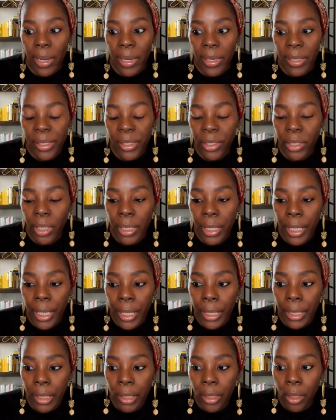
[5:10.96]
I
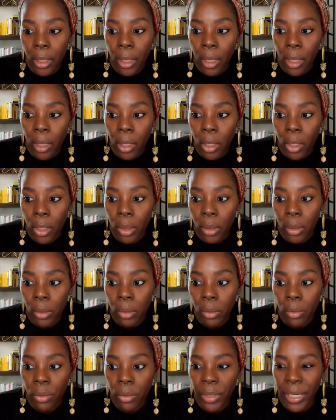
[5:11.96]
started
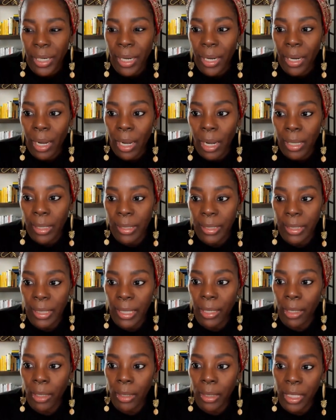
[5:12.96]
creating
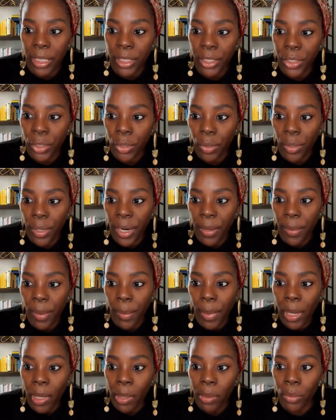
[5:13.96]
content on Instagram
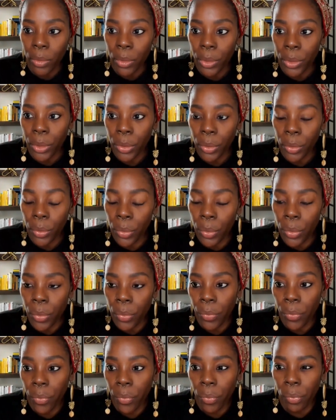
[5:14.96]
about
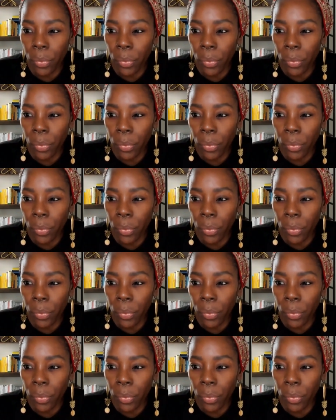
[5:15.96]
2